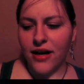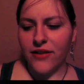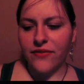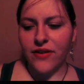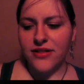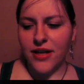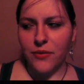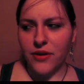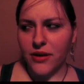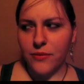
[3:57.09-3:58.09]
At first I
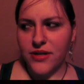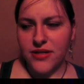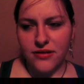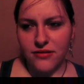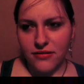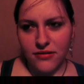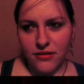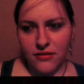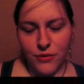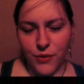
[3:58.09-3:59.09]
really wasn't
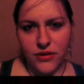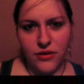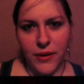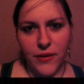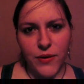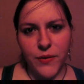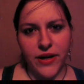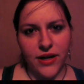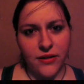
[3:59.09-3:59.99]
thrilled about doing